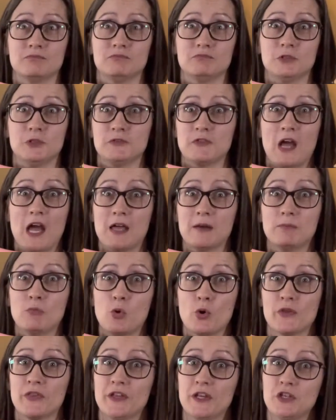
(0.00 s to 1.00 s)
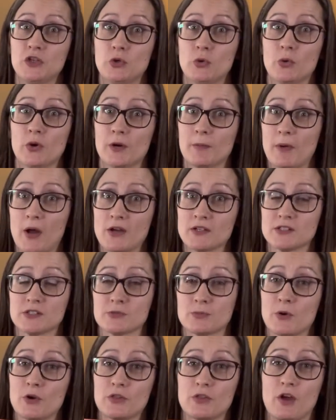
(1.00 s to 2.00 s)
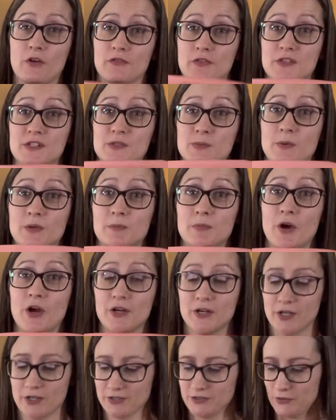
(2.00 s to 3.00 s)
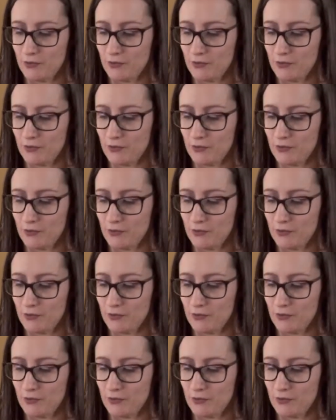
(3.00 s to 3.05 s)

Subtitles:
you've gotten more than your box is worth off of this one product.